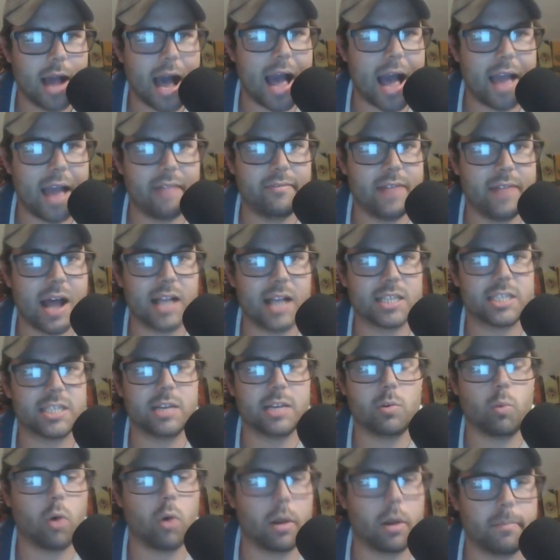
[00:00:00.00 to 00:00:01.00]
I have not
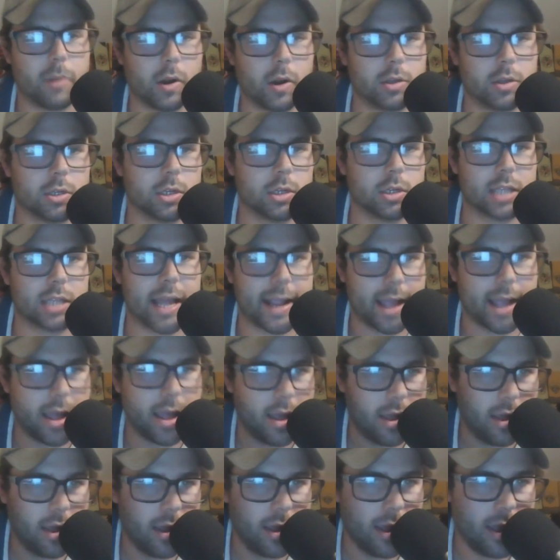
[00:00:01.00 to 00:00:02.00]
seen one person who's like,
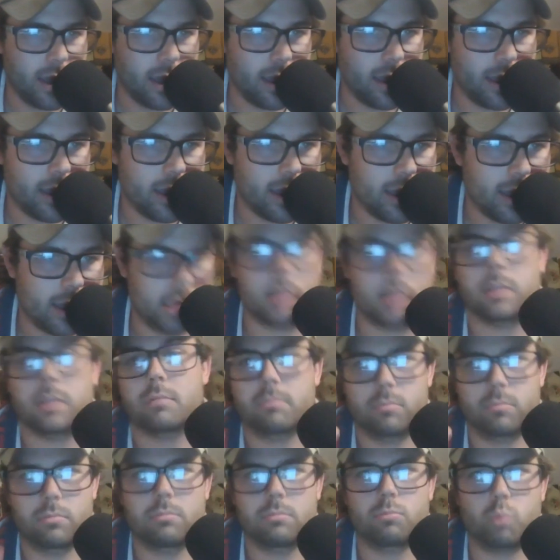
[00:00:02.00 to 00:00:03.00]

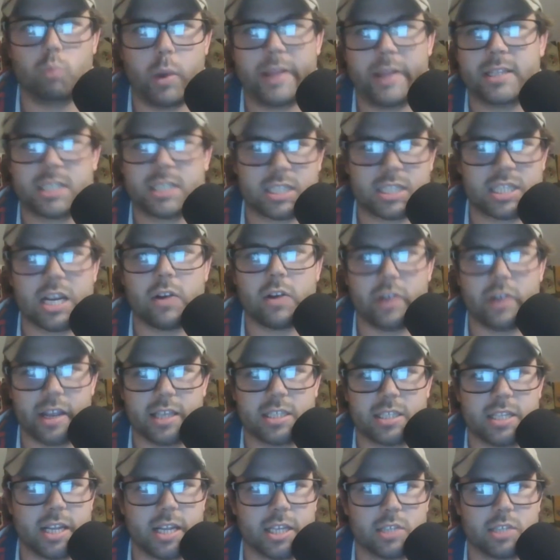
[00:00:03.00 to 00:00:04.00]
with
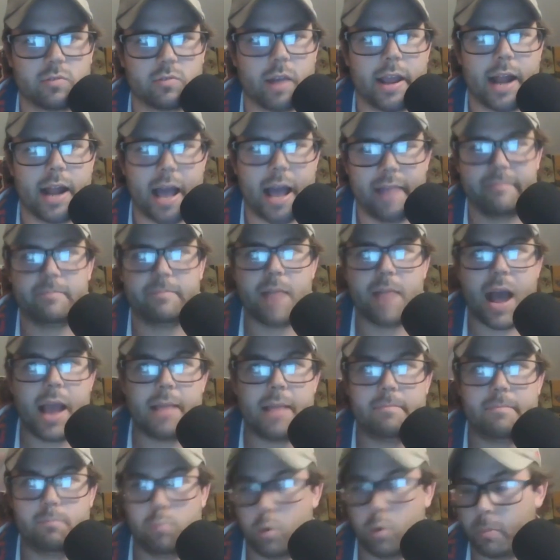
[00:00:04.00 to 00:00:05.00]
seriousness, right? I
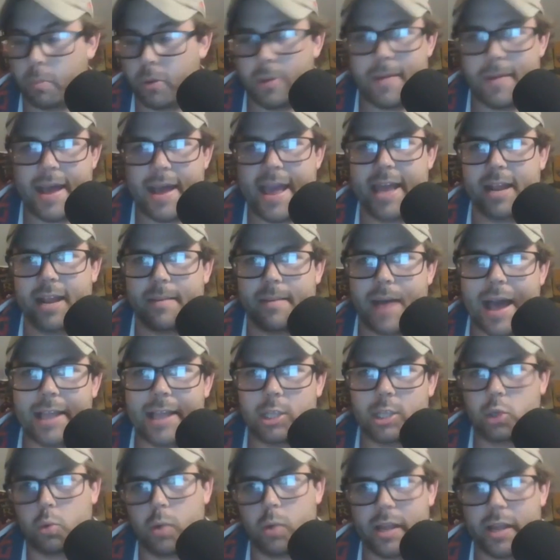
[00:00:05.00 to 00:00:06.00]
I will put my hand up.
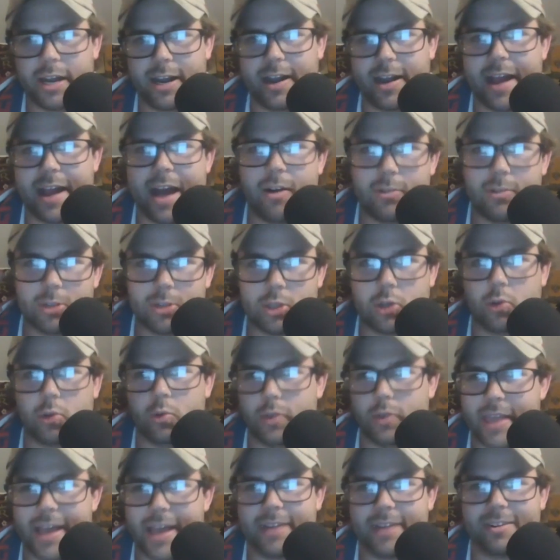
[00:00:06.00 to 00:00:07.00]
I tweeted it out
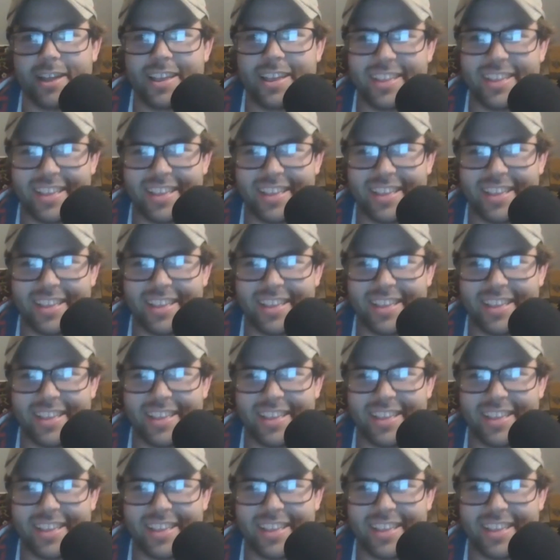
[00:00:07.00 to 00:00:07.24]
to get